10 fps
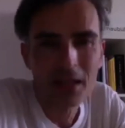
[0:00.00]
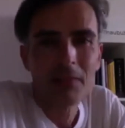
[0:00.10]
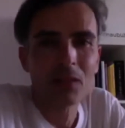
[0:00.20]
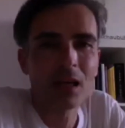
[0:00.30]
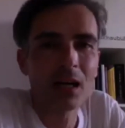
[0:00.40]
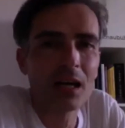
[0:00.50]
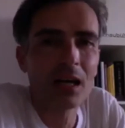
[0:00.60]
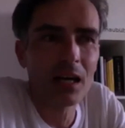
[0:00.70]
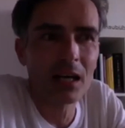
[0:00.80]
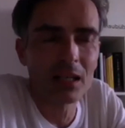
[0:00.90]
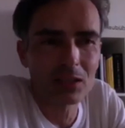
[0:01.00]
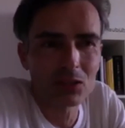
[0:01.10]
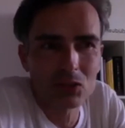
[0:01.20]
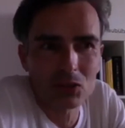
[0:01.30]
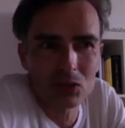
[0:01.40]

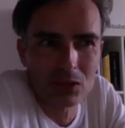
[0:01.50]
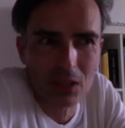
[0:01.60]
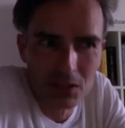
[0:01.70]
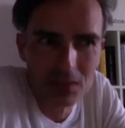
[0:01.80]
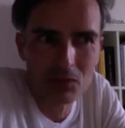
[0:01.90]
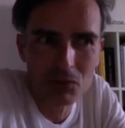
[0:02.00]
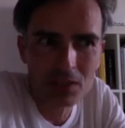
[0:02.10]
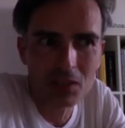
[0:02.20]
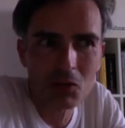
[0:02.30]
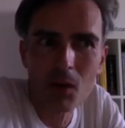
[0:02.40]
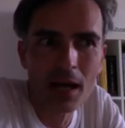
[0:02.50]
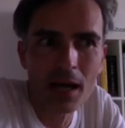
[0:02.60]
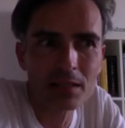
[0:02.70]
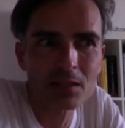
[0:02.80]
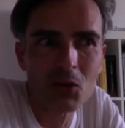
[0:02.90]
There is a reason why
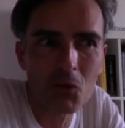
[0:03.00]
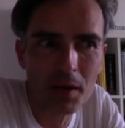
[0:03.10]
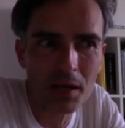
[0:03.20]
so many